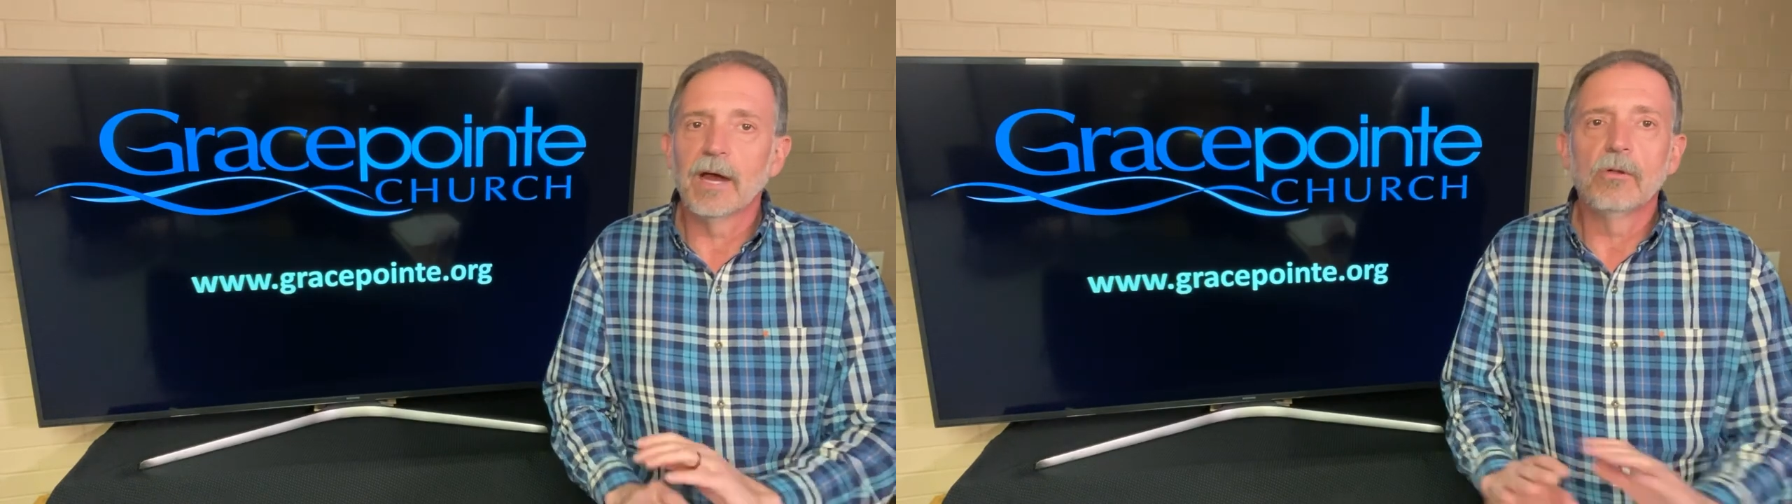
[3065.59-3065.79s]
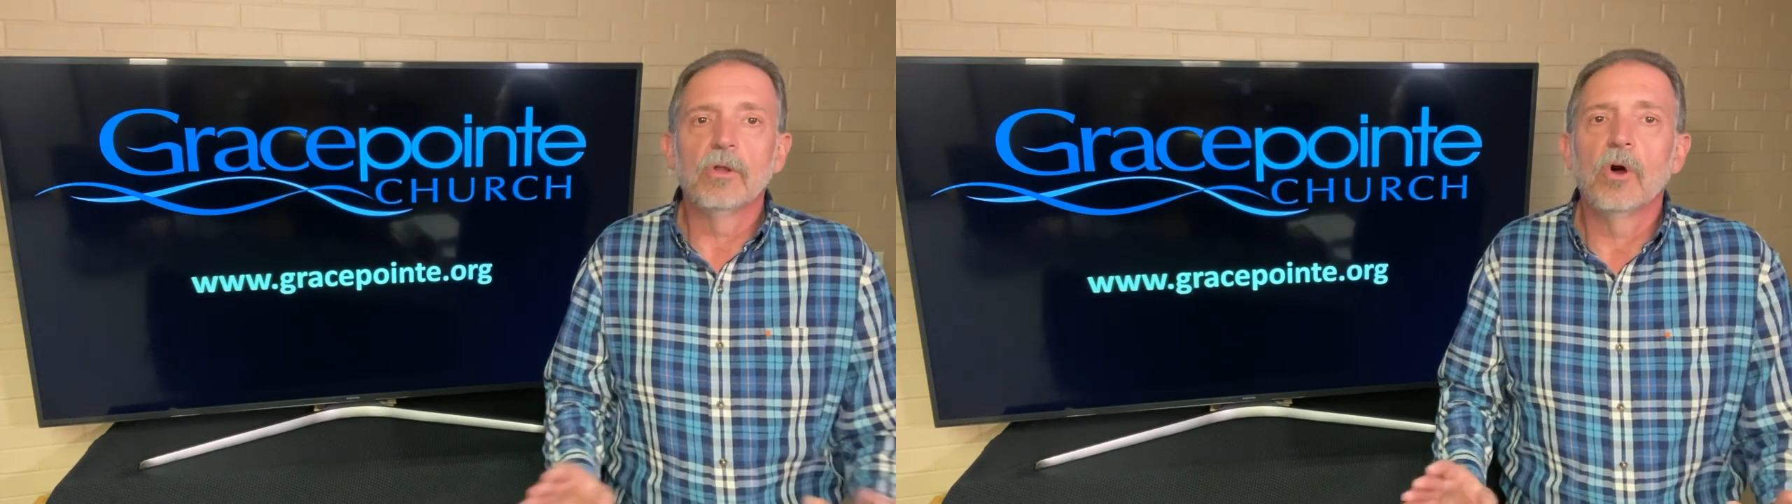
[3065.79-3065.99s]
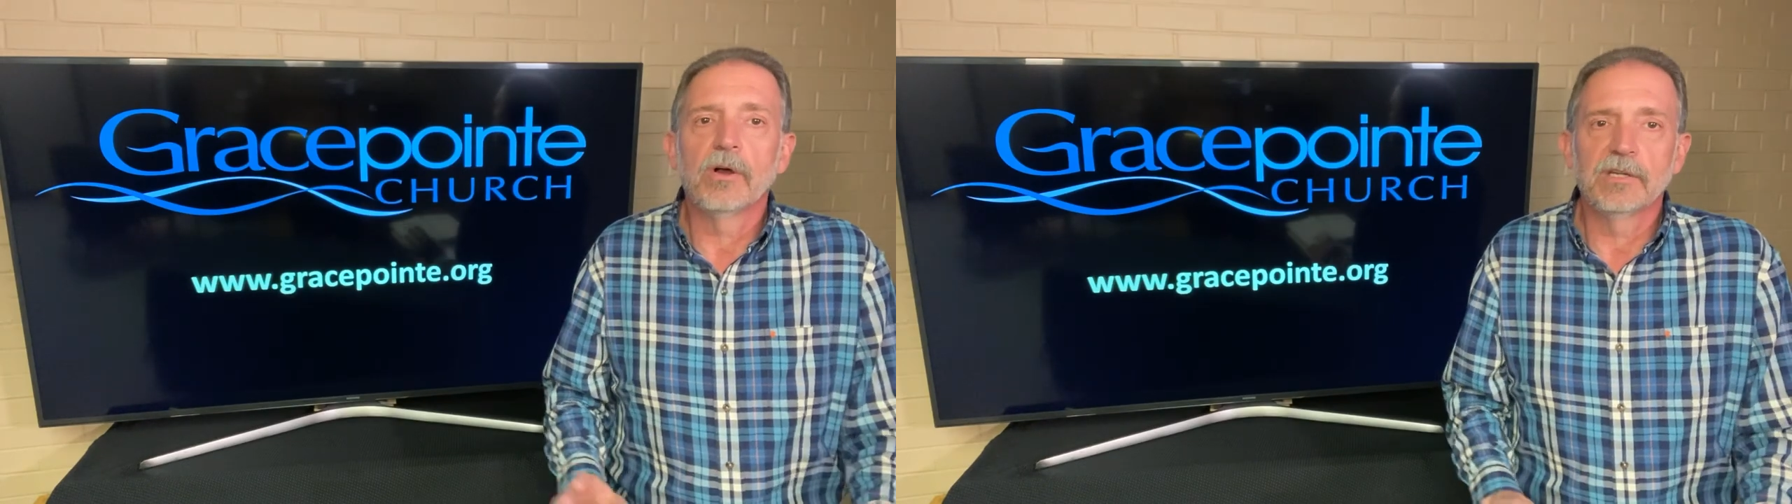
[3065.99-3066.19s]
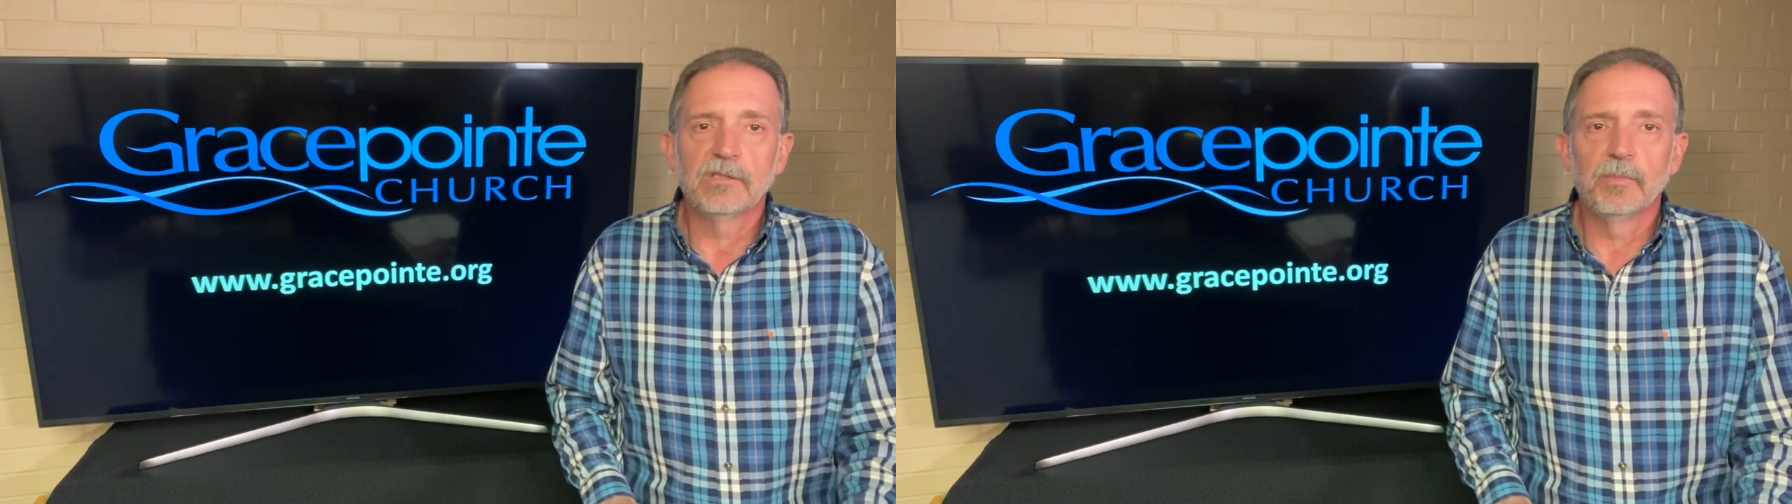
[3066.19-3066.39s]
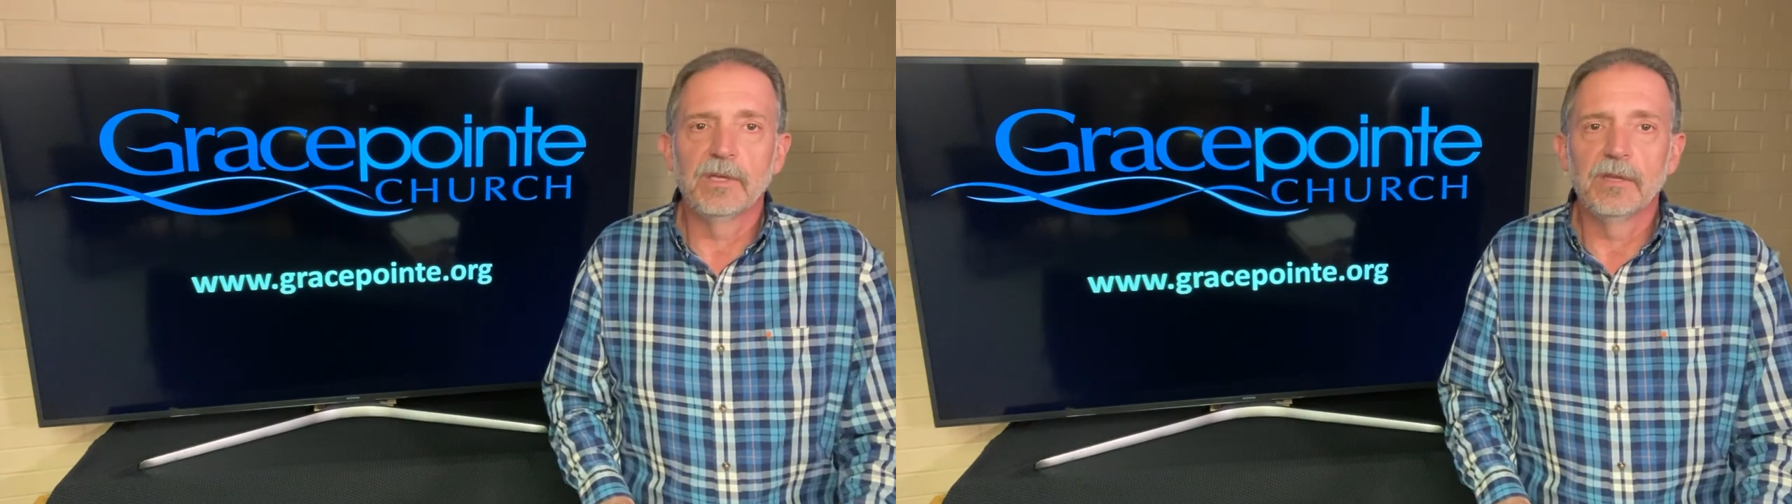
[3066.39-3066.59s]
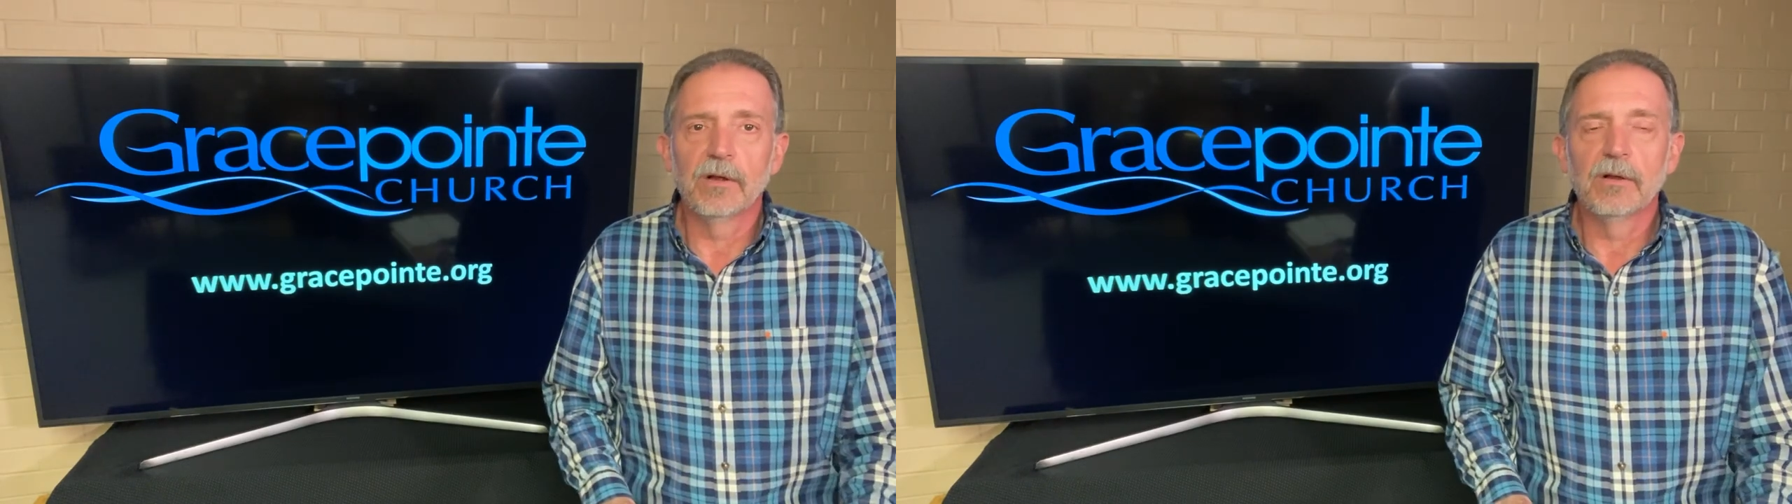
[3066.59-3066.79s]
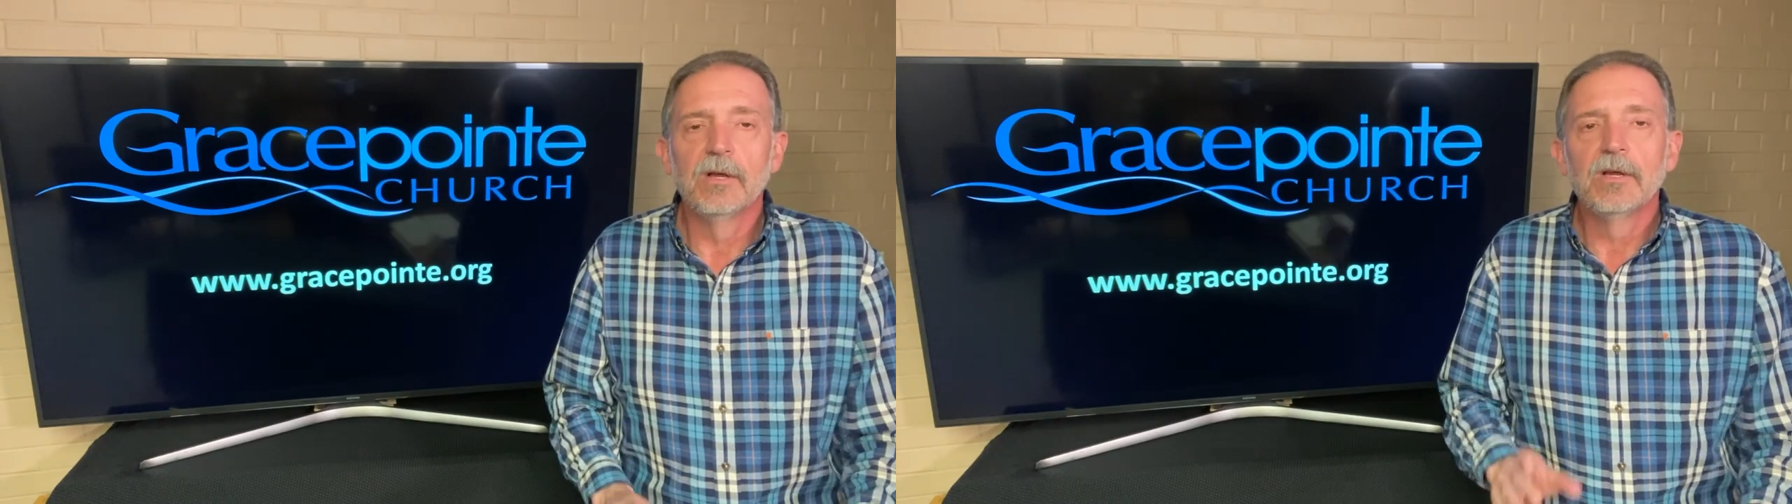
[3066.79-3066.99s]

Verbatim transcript: how long it's been there.